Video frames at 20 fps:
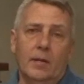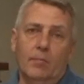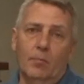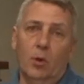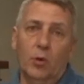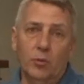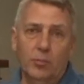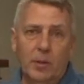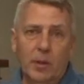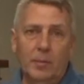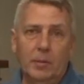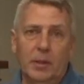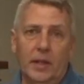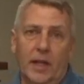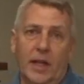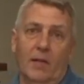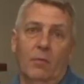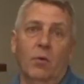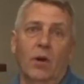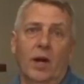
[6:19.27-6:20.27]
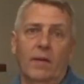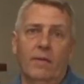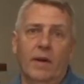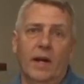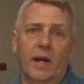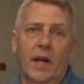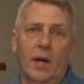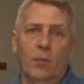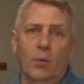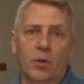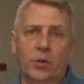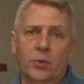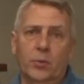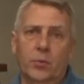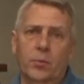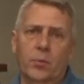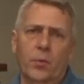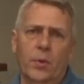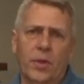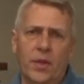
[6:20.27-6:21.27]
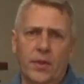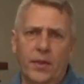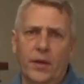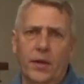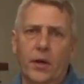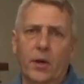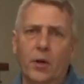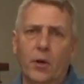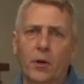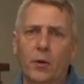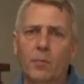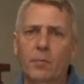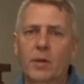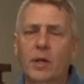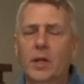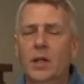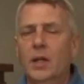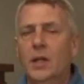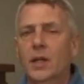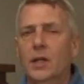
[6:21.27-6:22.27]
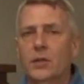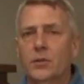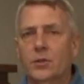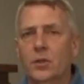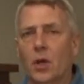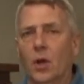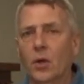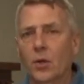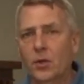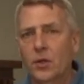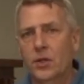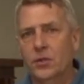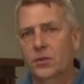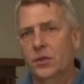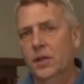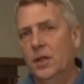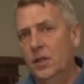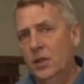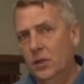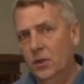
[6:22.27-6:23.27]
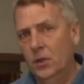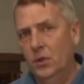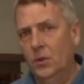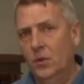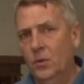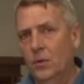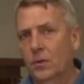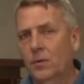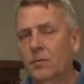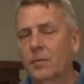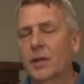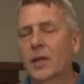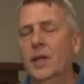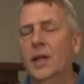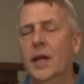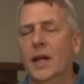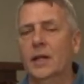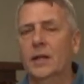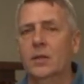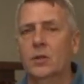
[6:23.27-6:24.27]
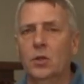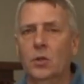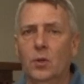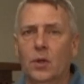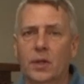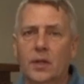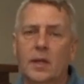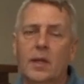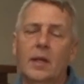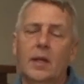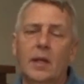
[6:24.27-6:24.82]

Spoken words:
Most people have Wi-Fi networks within their home, so you just need to connect to it.